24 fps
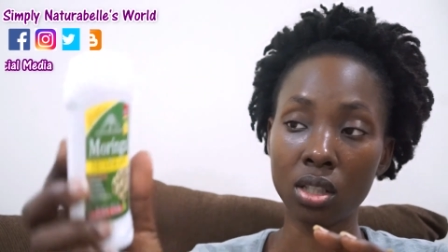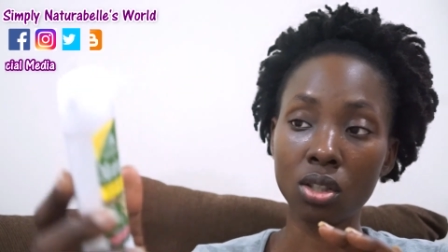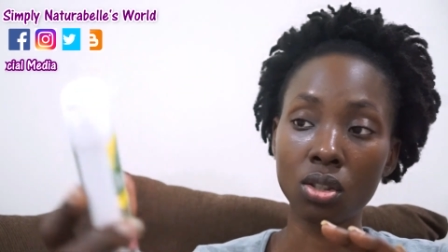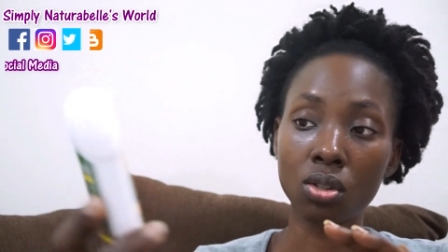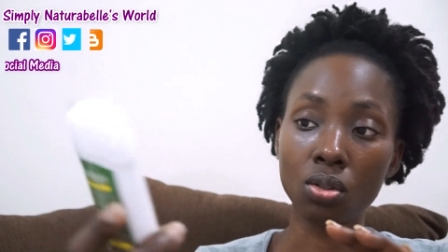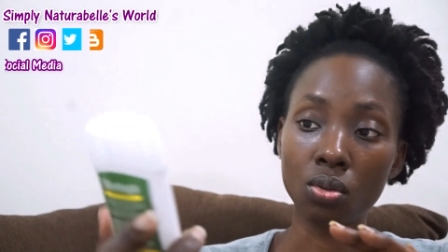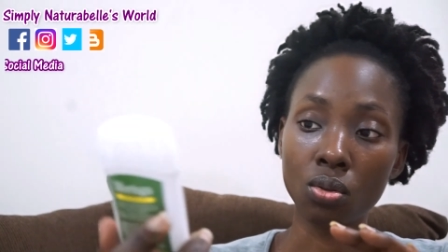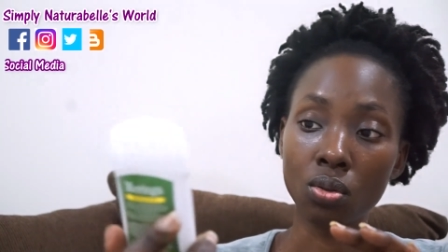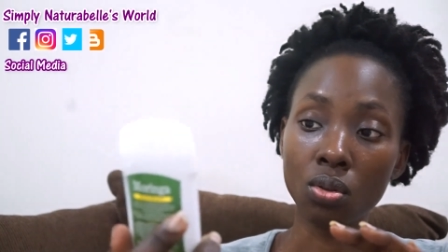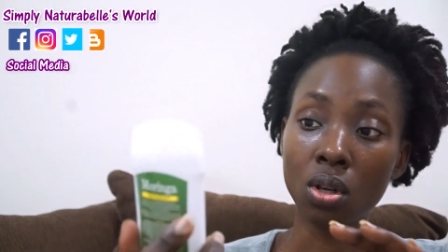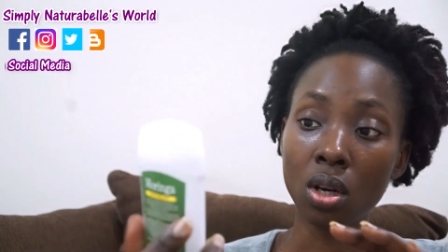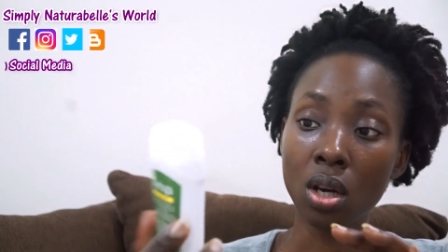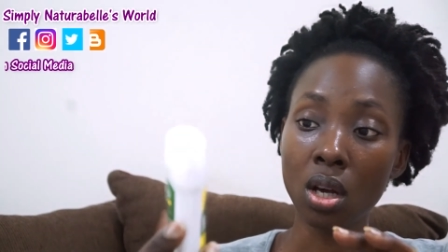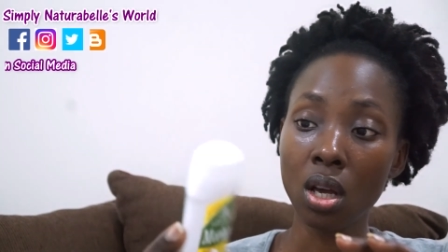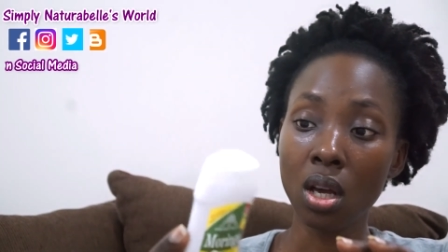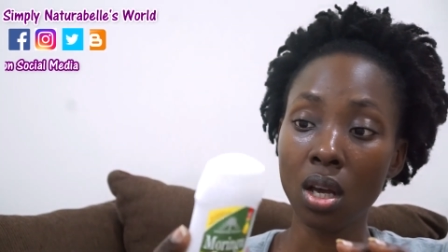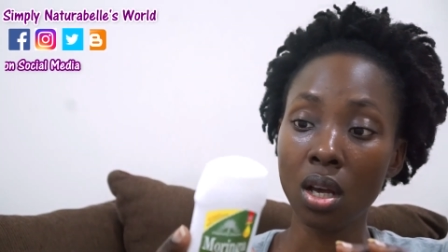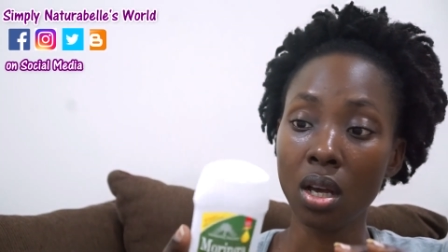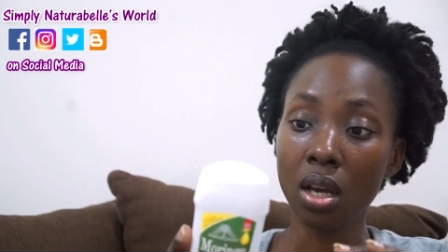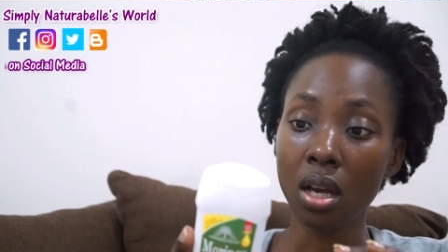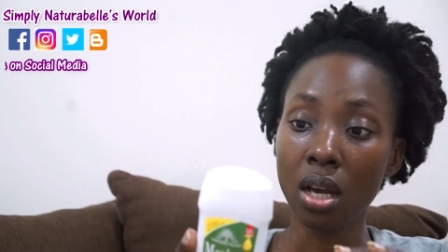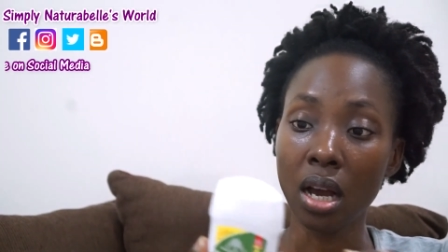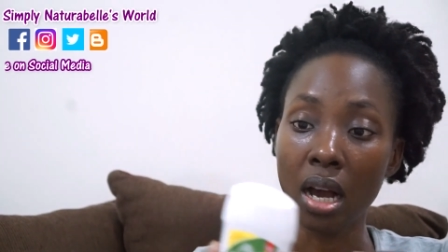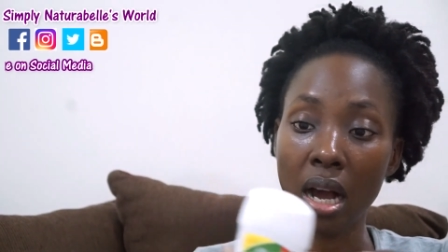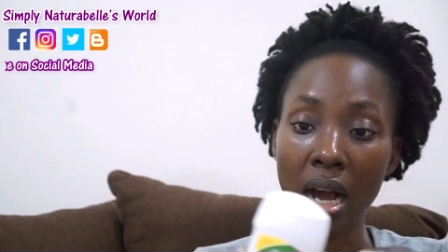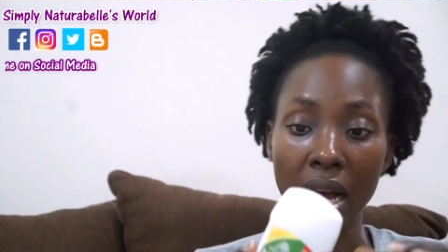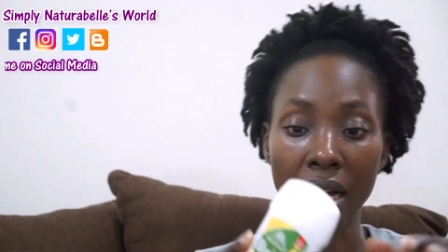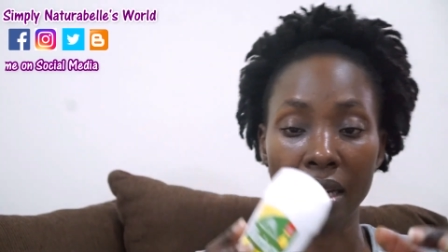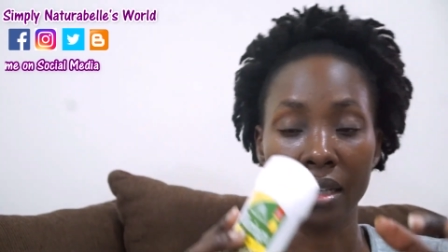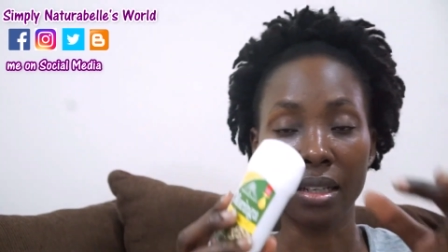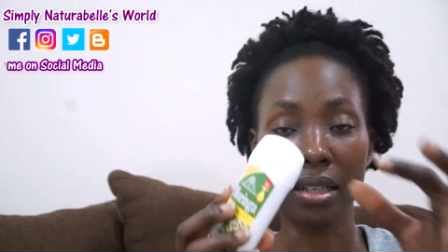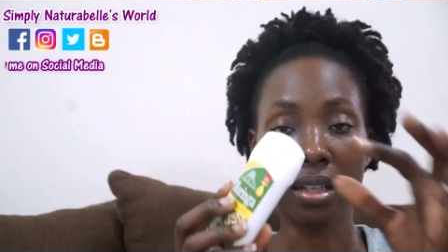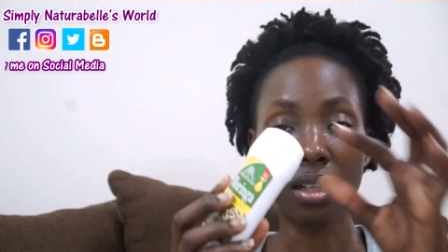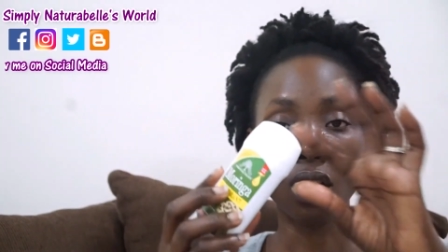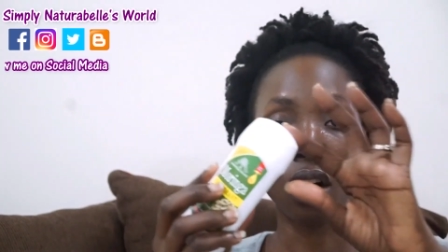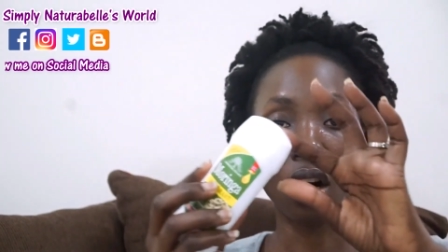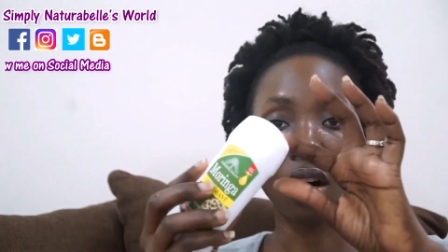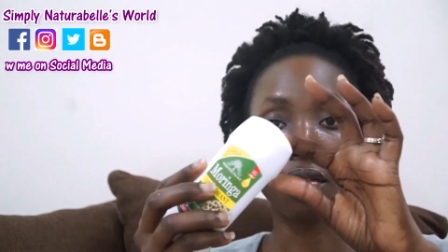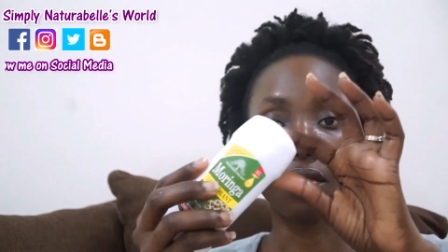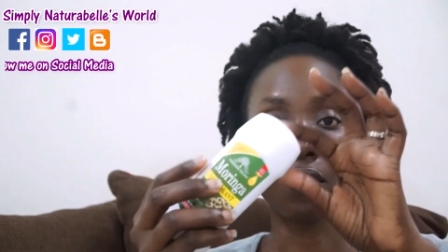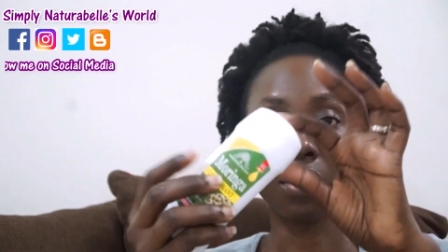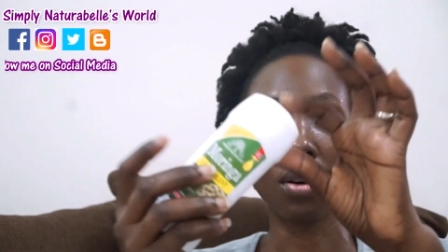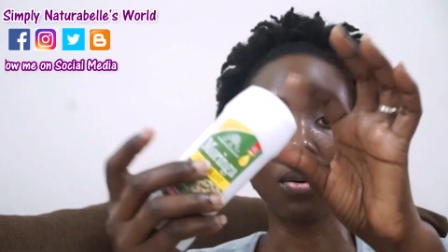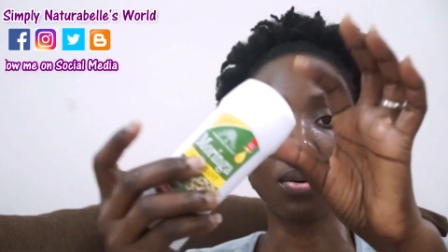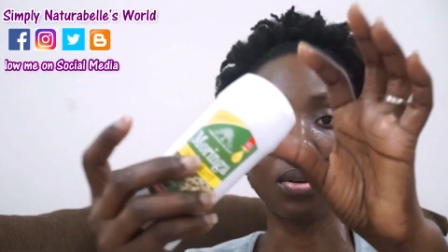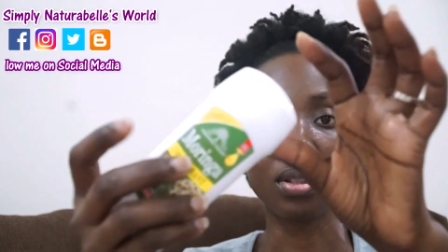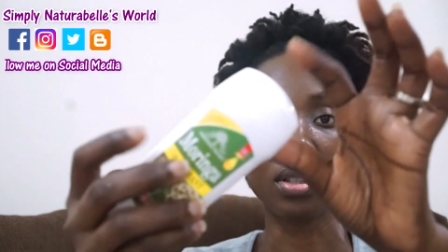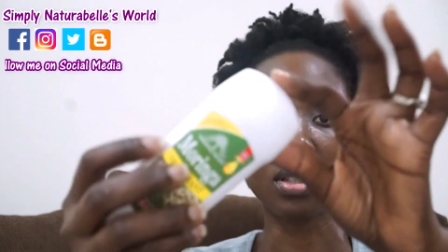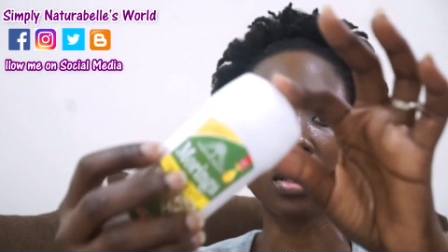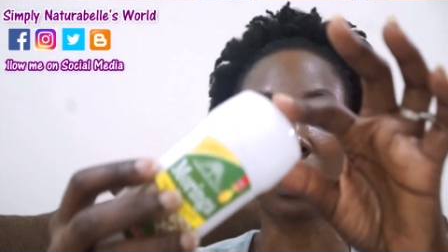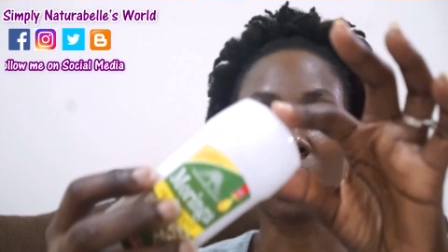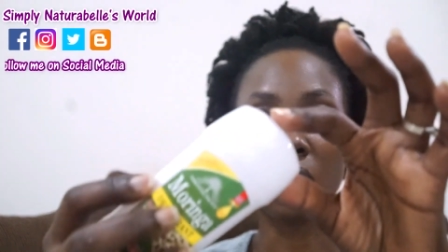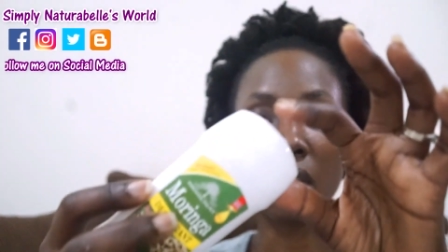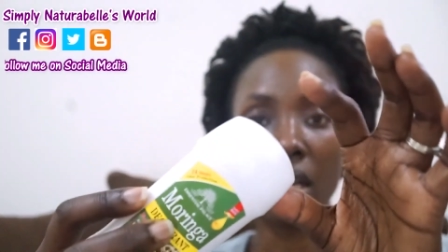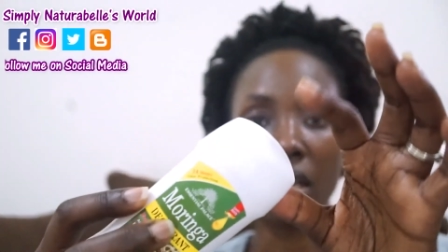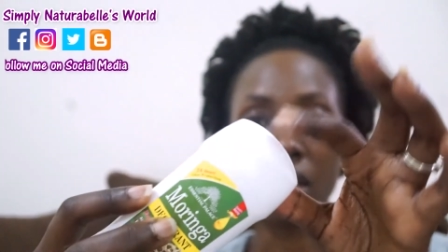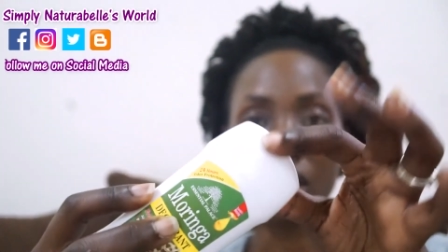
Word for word: so and the cover was clear